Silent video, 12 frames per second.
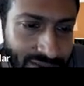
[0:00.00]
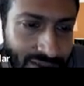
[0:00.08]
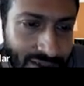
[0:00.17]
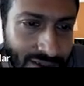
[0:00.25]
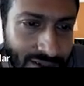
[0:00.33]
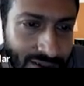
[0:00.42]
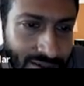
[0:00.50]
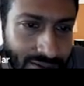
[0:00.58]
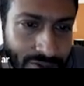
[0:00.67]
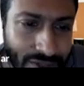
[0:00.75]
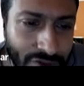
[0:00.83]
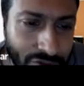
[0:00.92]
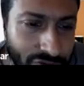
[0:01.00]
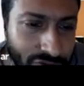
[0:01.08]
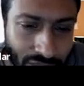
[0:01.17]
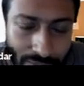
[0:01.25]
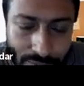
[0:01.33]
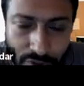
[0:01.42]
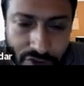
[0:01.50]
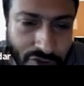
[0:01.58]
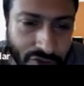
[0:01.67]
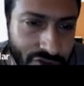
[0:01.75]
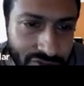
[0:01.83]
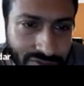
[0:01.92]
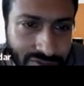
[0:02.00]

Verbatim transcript: Uh, you can go through. I'm not going to.